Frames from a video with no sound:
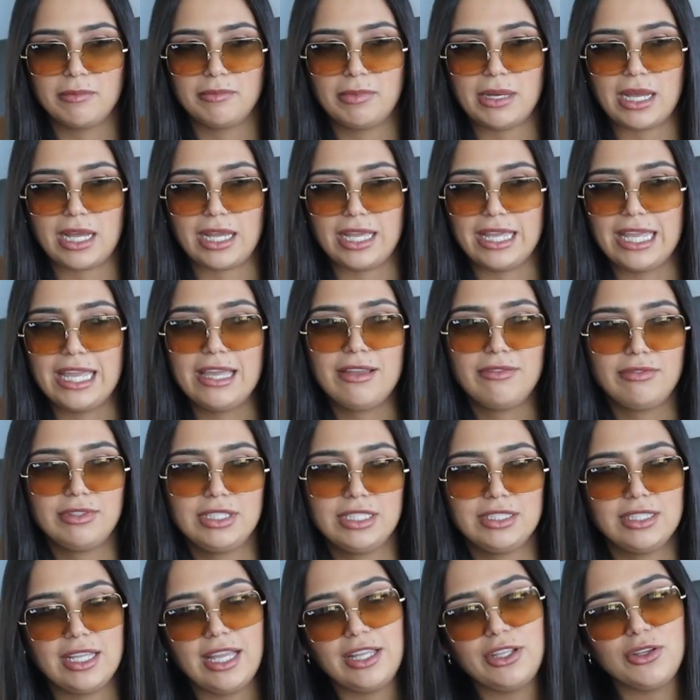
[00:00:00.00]
But
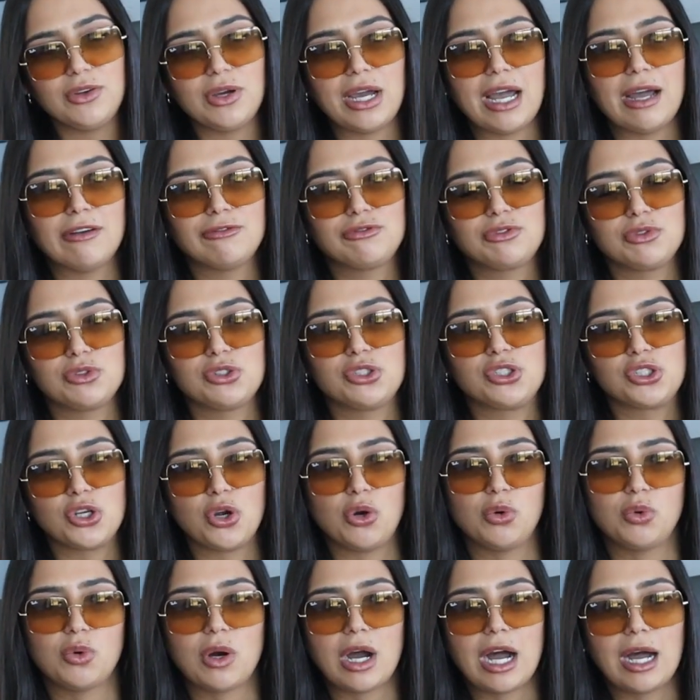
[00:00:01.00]
every day you have to
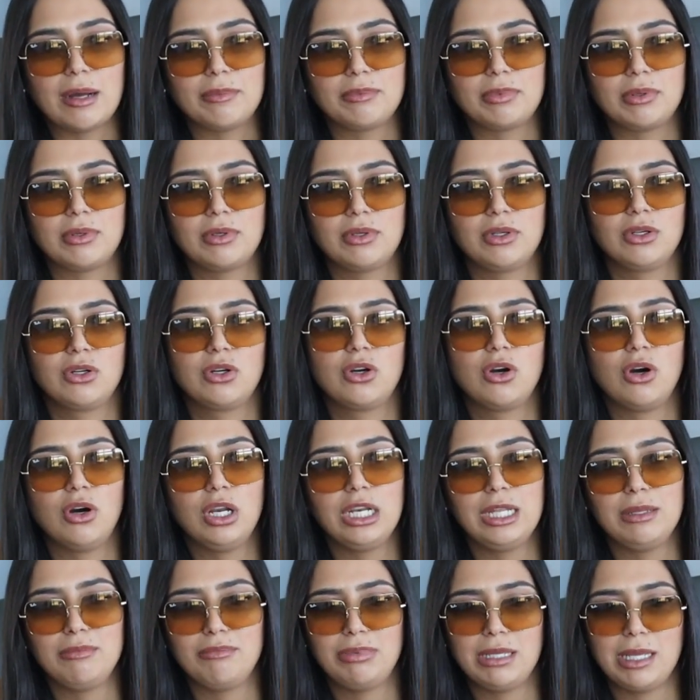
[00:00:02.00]
show up.
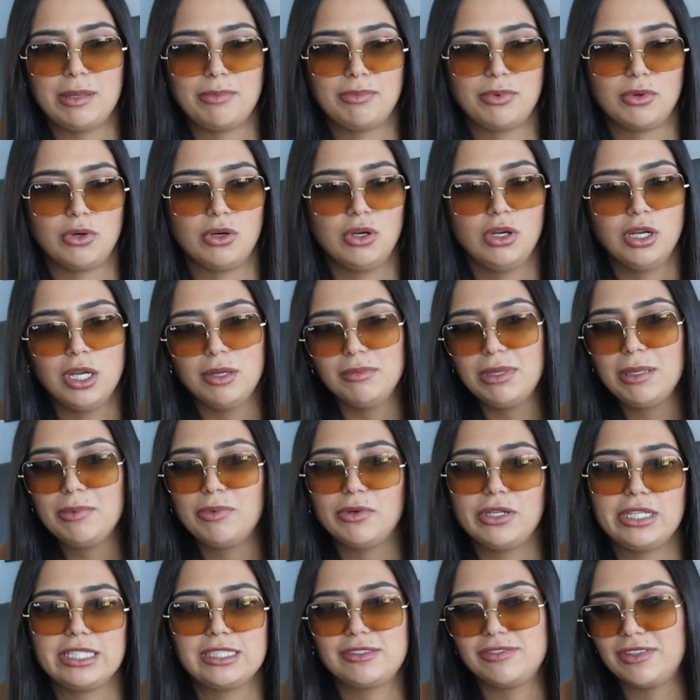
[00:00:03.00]
Calling people
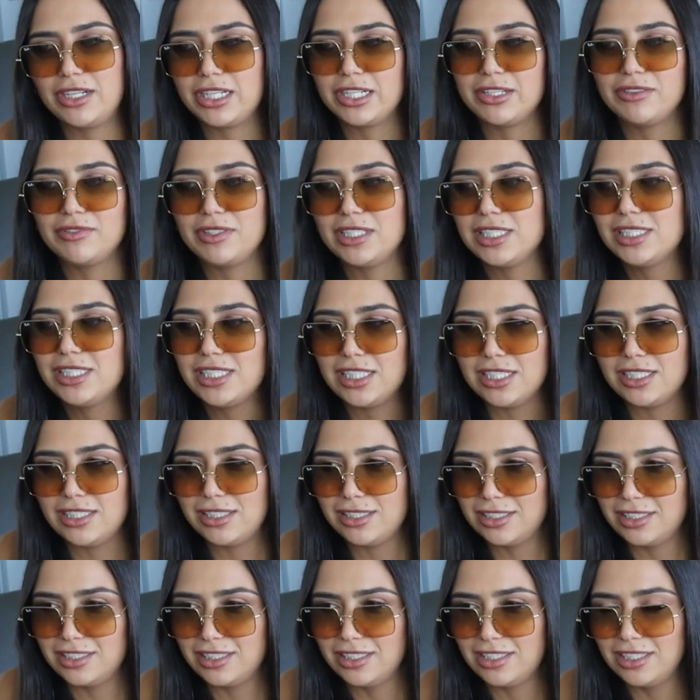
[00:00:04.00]
is very busy.
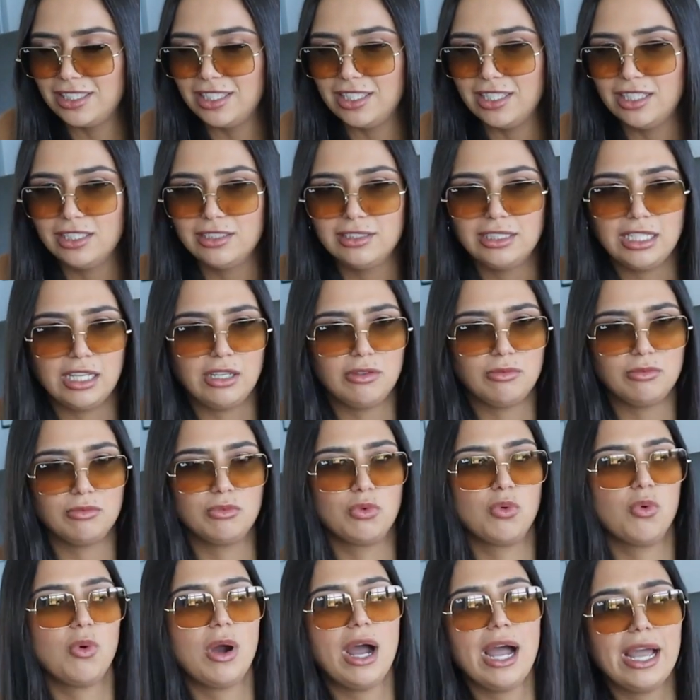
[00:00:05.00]

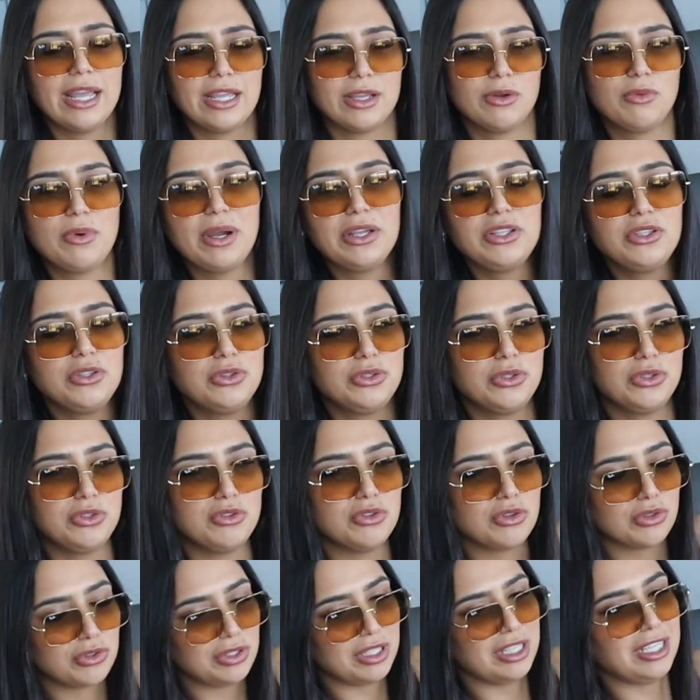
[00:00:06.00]
Why do
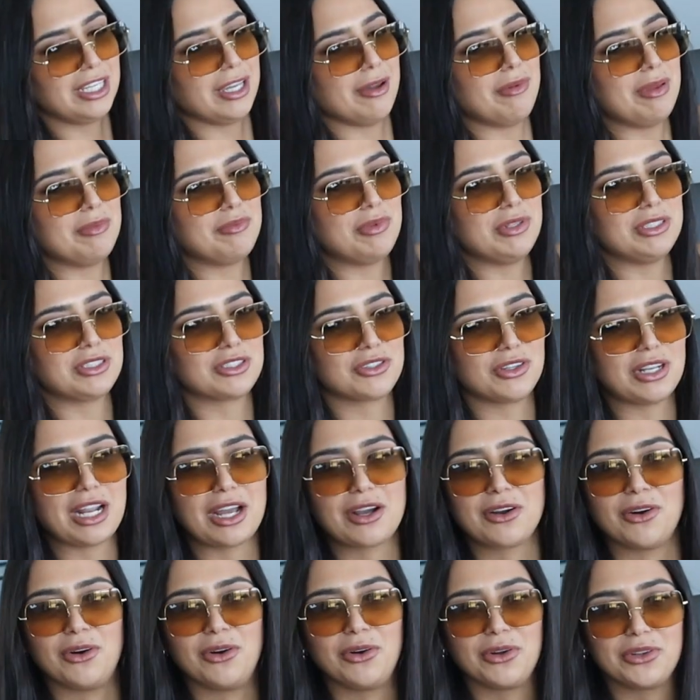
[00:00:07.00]
you think people is
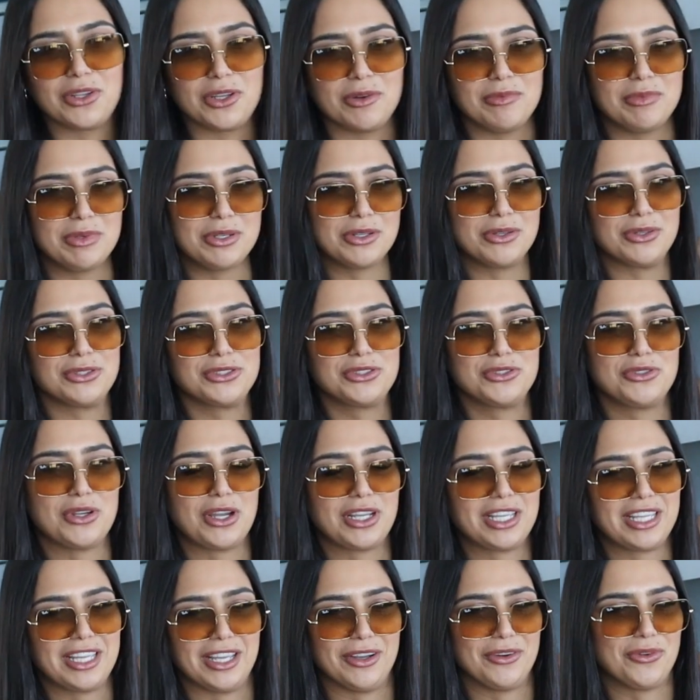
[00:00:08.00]
gonna call you because you
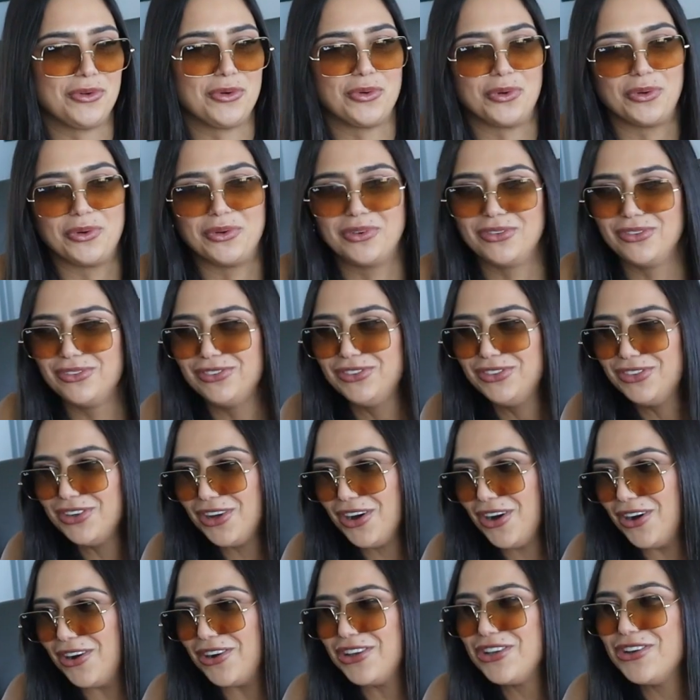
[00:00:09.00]
are Kahoot?
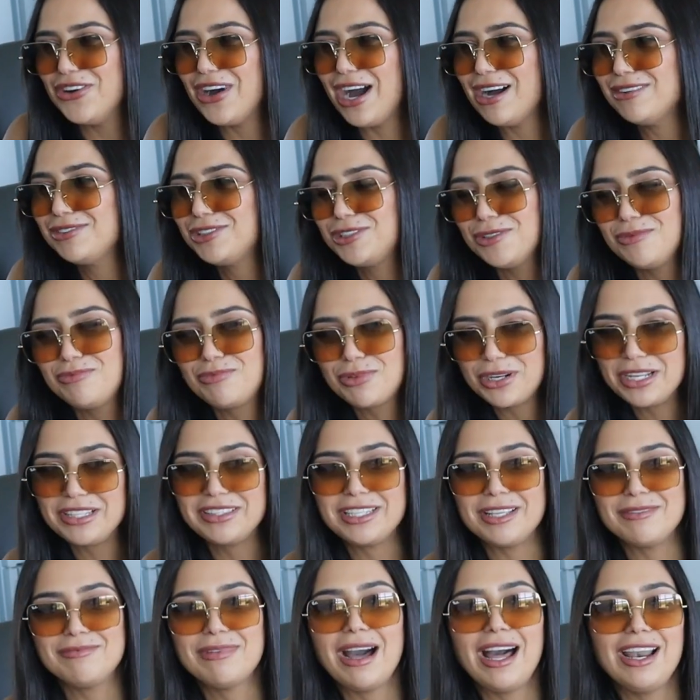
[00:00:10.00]
No, you have to
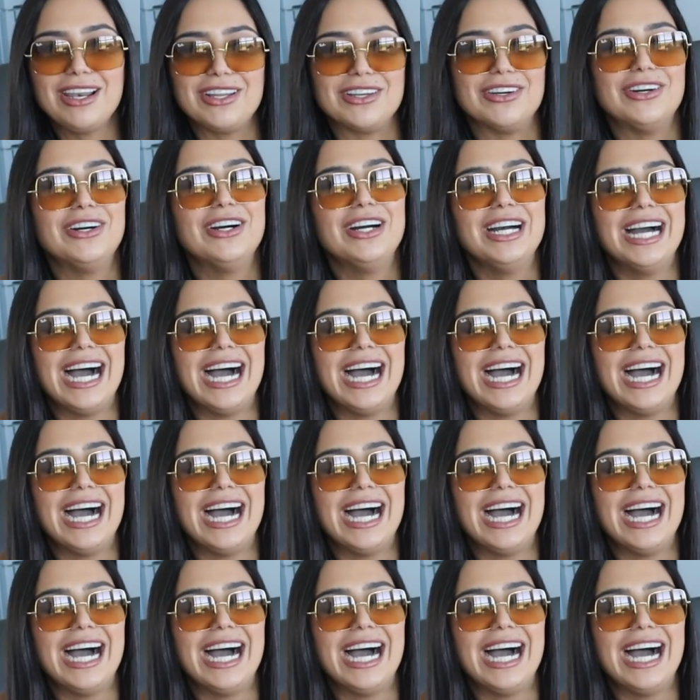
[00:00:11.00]
bring the value.